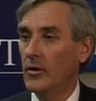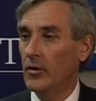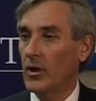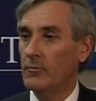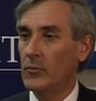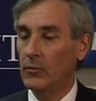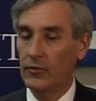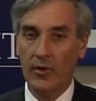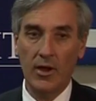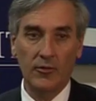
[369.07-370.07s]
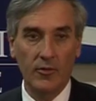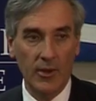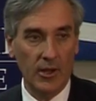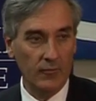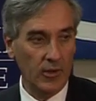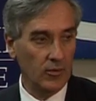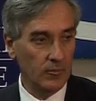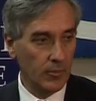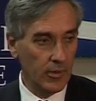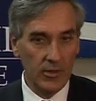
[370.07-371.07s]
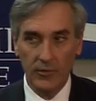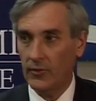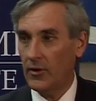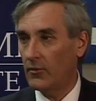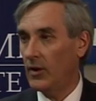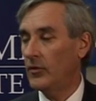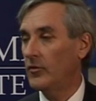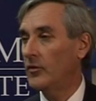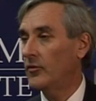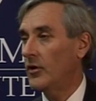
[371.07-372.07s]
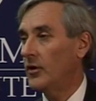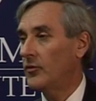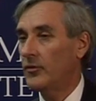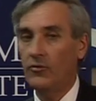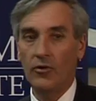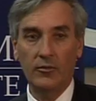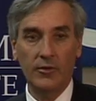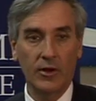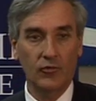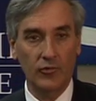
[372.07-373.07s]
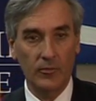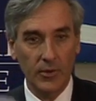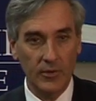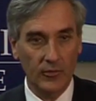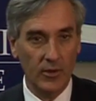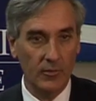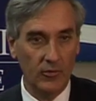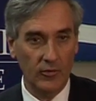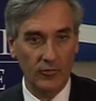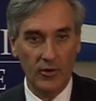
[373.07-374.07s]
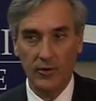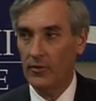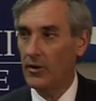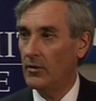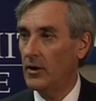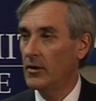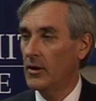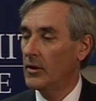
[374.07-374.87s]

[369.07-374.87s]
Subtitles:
the government was saying to the Bank of England, please don't raise interest rates through a general election, please keep interest rates lower.